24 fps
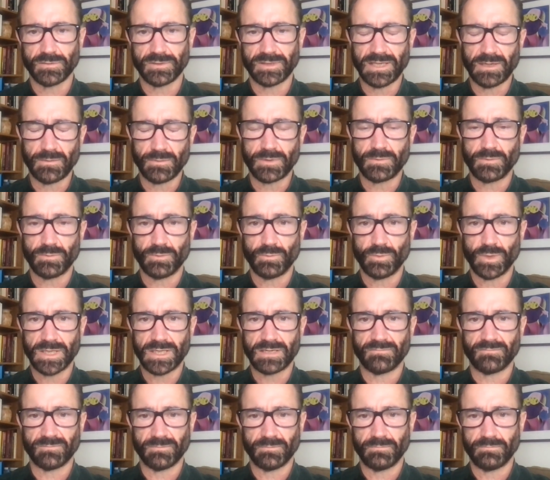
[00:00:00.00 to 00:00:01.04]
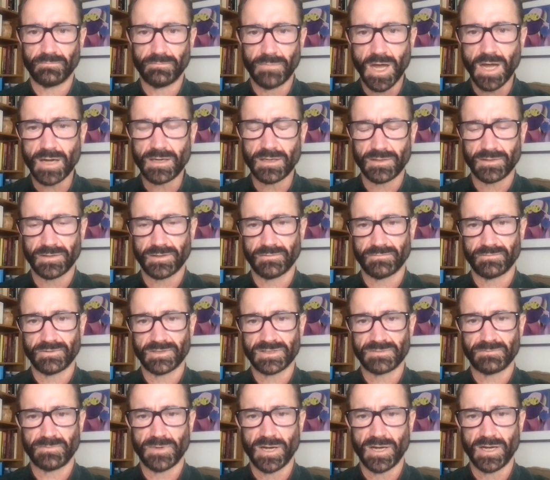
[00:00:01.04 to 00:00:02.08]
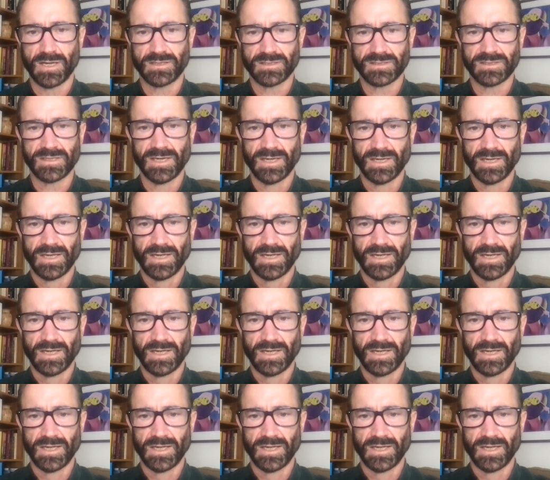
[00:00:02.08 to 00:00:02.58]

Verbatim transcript: and then we can monitor the response.